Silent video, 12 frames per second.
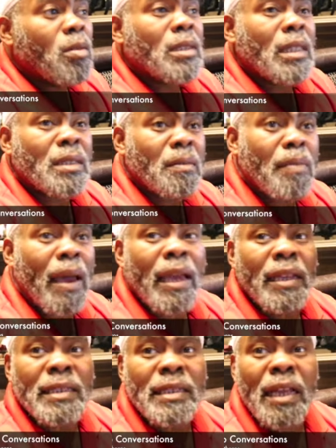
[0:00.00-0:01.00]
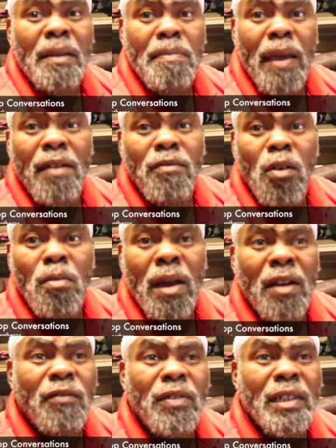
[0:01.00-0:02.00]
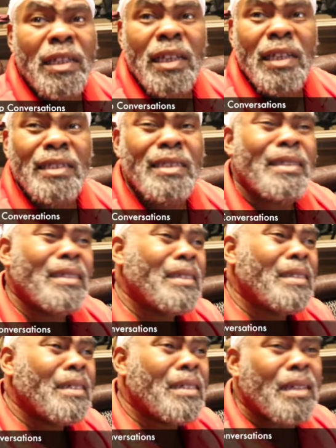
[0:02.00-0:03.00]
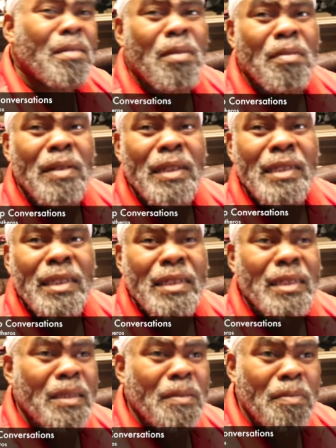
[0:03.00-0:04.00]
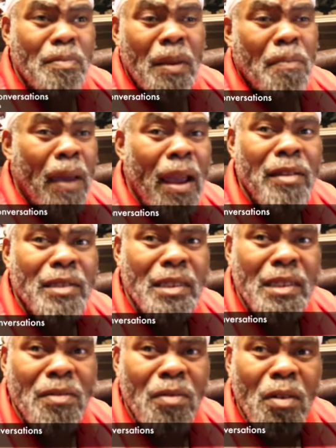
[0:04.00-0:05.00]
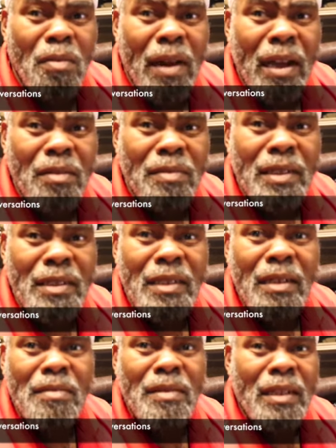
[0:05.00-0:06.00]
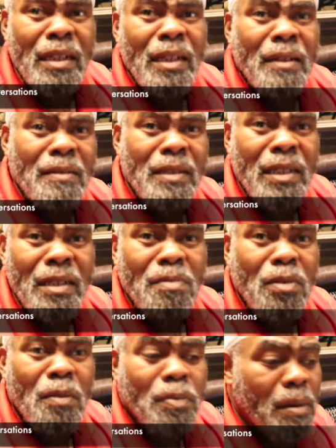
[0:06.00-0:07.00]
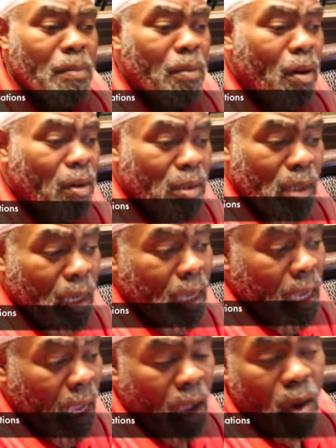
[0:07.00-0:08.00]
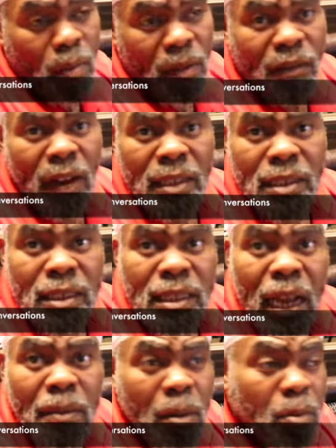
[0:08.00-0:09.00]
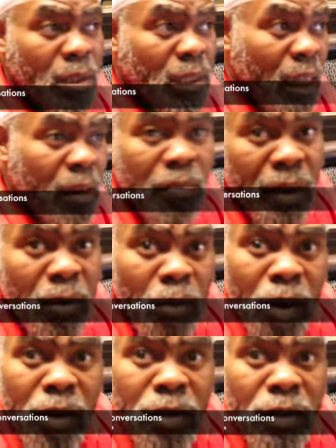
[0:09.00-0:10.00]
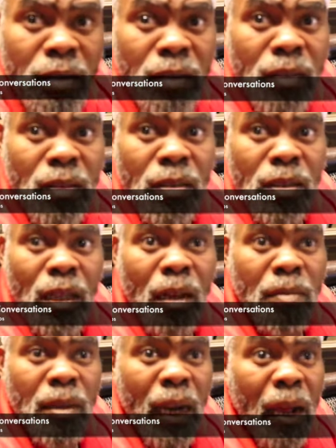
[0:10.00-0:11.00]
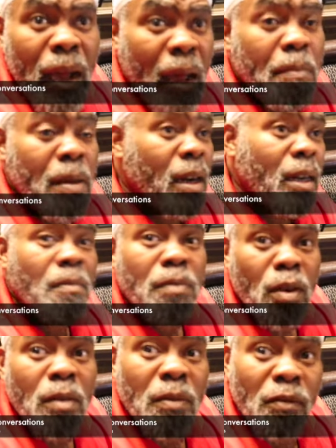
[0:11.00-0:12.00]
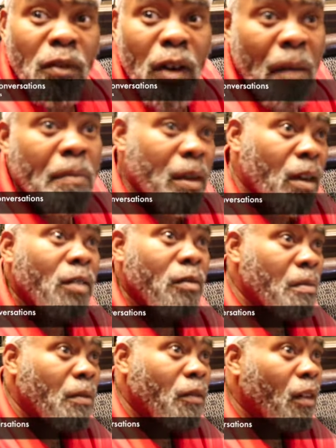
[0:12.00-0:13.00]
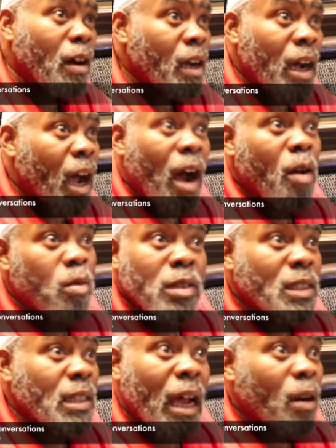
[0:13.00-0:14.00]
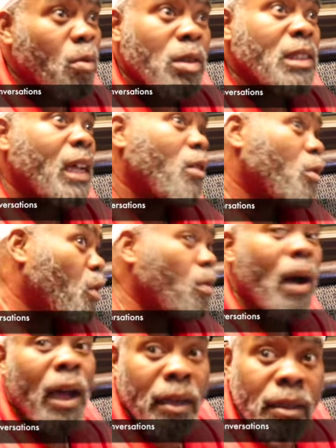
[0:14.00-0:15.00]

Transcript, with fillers: Is that a bad? Is that a bad role model for the kids? Come on, man. The kids, their parents is their role model, man. Get the ball, play ball. So I, I hope he finds a job. I want to see every man work. I mean, I, have been unemployed before. I've been hungry before. I don't want to see. I don't wish that on nobody.